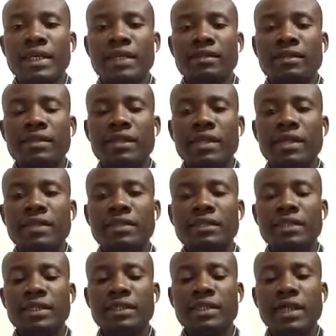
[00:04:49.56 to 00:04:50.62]
and then
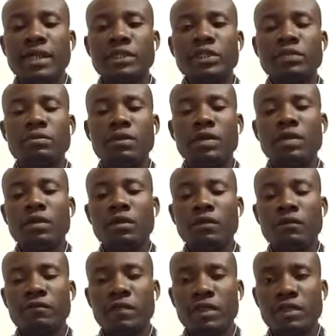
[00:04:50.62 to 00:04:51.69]
it has to be
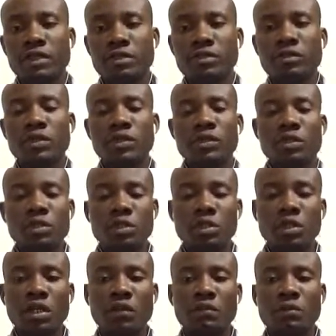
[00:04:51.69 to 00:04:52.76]
converted to a
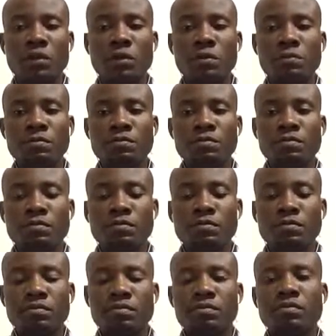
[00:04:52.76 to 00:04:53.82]
digital form
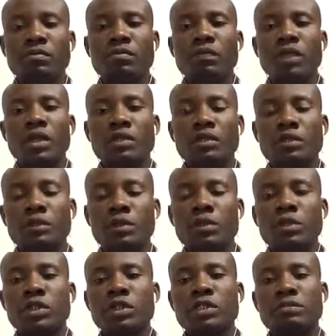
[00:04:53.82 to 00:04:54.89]
to be
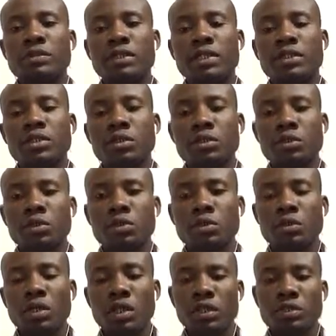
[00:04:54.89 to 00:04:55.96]
transmitted
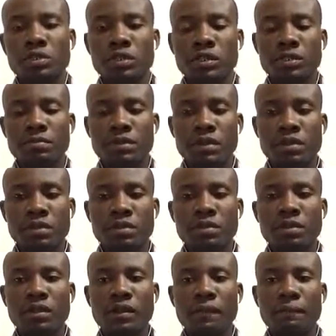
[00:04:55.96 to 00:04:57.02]
through a
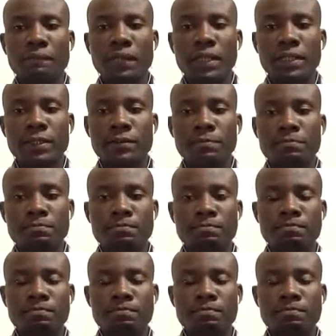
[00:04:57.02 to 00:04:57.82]
transmission medium.